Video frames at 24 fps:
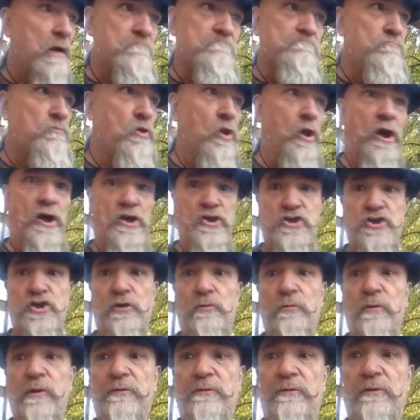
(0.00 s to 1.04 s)
Not sure
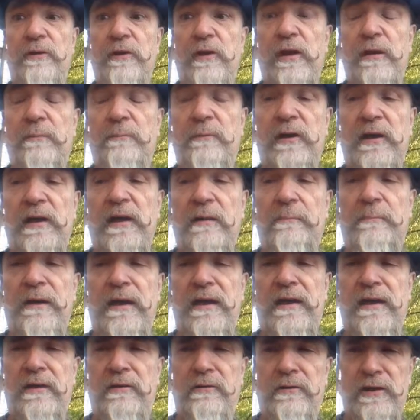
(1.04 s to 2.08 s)
whether or not I'm going to get
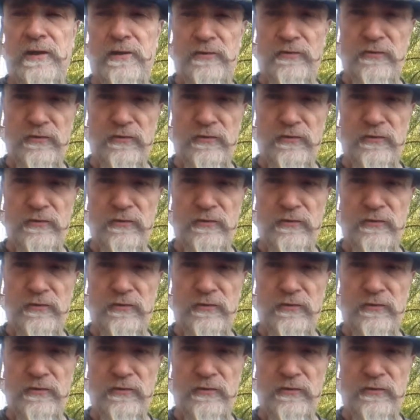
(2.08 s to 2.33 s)
back out here.